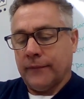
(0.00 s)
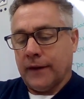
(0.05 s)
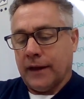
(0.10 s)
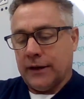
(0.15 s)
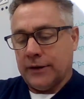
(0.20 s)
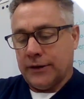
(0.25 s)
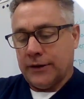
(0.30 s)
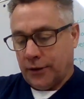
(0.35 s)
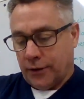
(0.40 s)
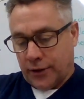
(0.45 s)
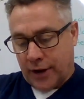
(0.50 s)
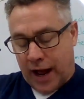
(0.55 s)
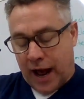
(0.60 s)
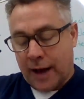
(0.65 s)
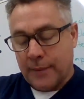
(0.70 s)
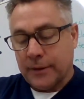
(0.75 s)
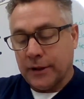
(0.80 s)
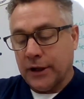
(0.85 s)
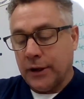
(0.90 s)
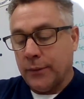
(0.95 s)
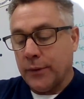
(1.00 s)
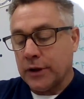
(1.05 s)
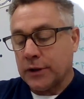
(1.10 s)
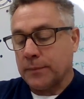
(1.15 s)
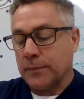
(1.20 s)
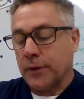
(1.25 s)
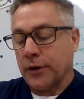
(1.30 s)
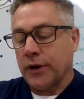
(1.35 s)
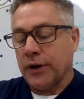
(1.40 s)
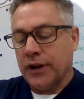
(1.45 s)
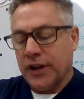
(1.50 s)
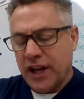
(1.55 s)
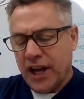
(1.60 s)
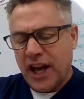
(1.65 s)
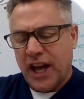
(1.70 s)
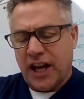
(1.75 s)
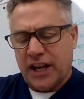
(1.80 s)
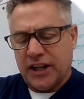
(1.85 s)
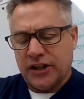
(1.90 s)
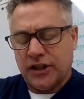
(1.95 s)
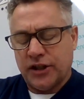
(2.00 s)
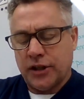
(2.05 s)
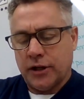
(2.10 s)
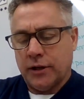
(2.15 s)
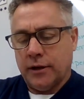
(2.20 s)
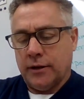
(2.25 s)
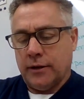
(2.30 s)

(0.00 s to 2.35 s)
And she heard Homily whisper, hush.